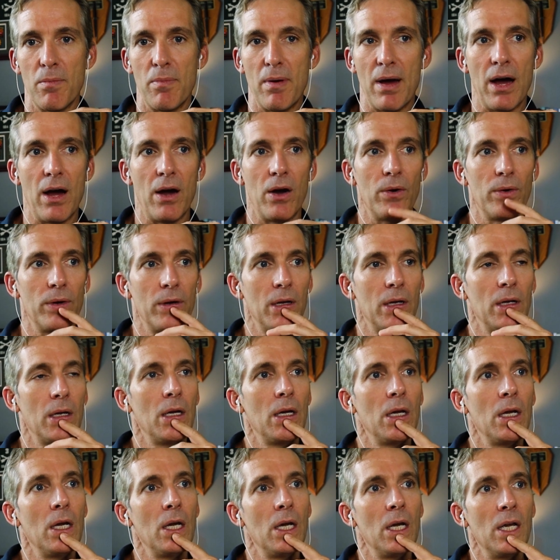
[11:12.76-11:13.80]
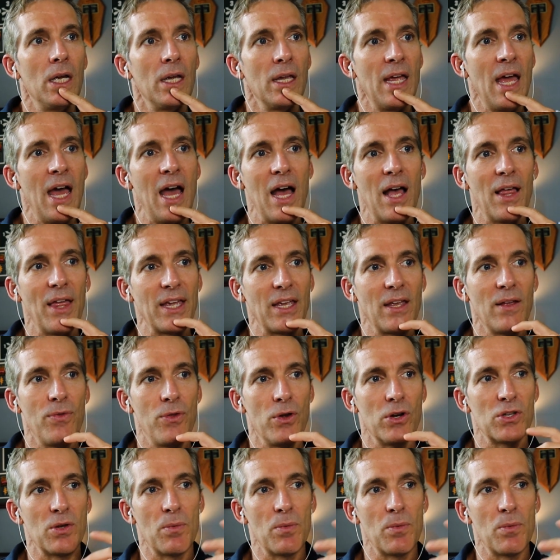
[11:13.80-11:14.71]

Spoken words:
about, like,